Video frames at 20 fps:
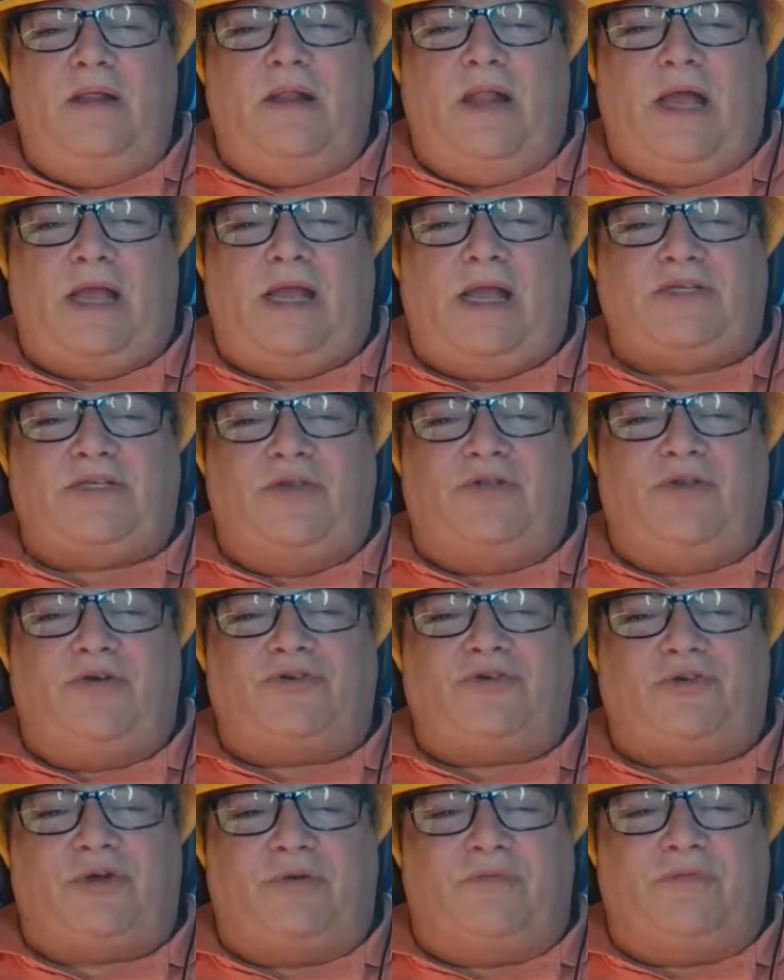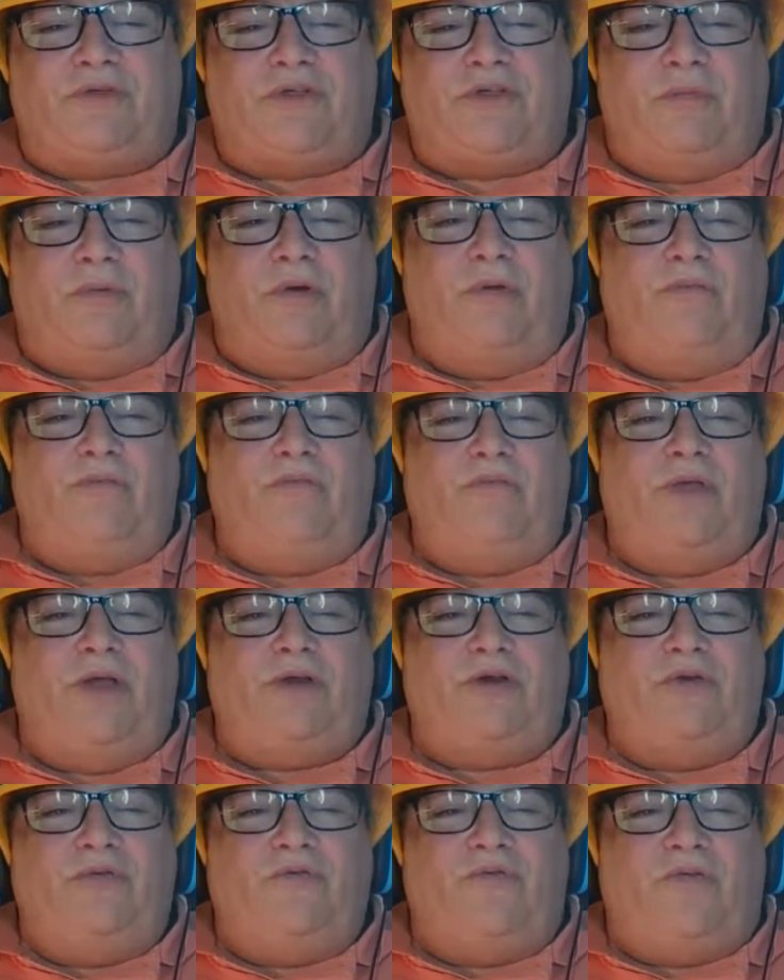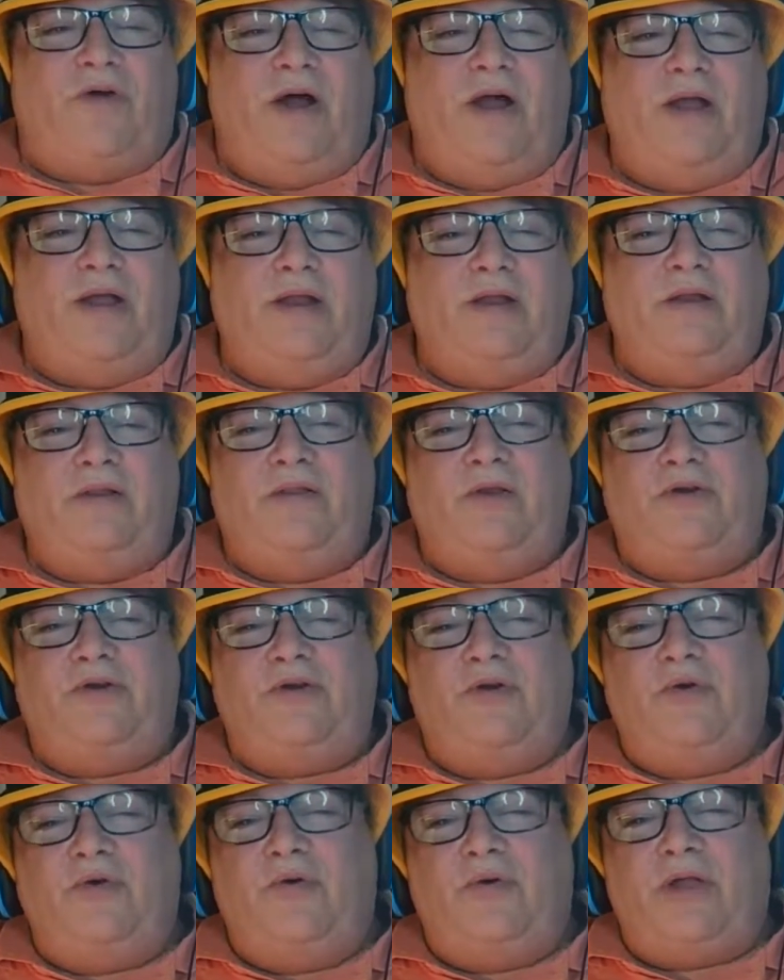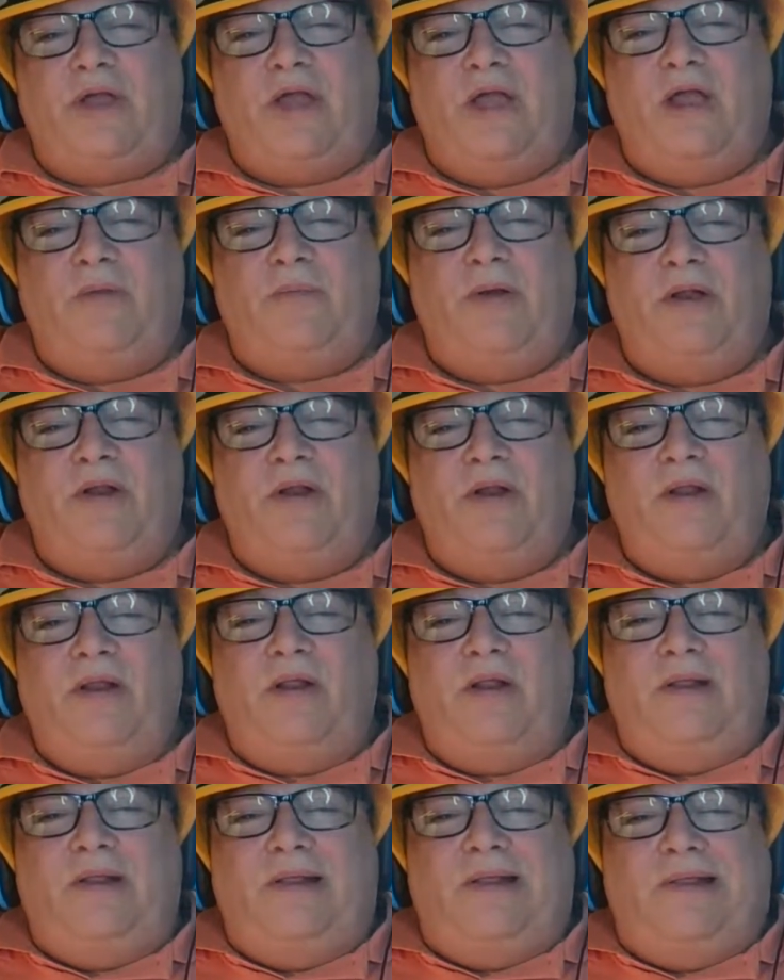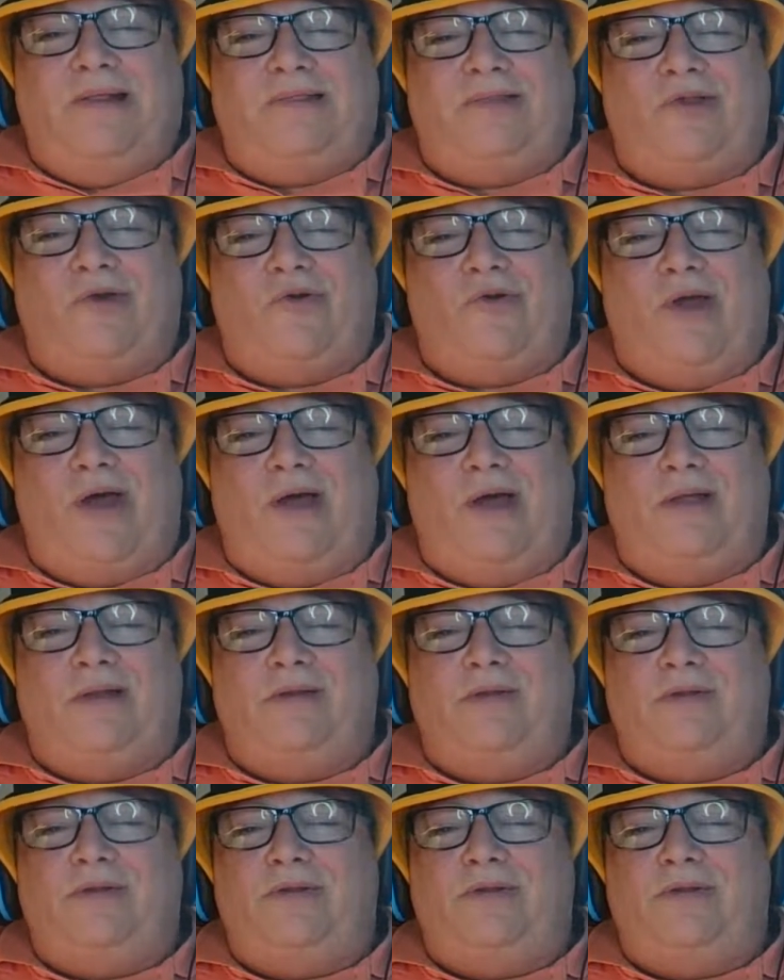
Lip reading: Like I said, they're serviceable. They do fine. They're doing okay, but they're not